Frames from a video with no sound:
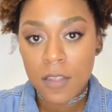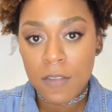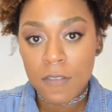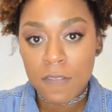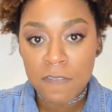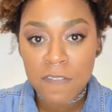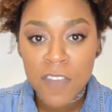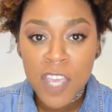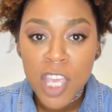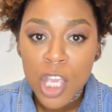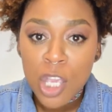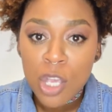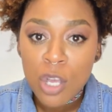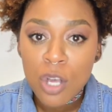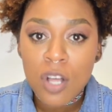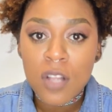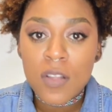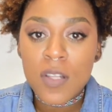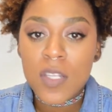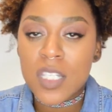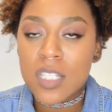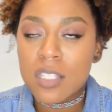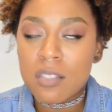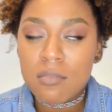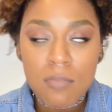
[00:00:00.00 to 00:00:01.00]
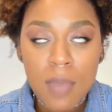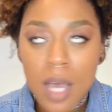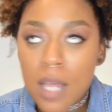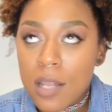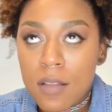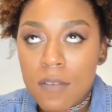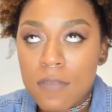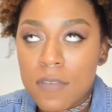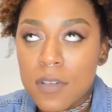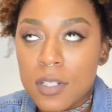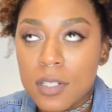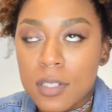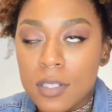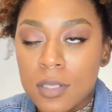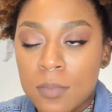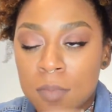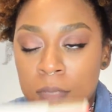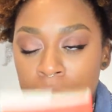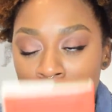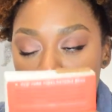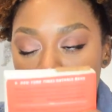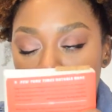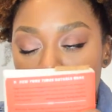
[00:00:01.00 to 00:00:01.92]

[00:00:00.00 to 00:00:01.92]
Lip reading: feel, the smell of them.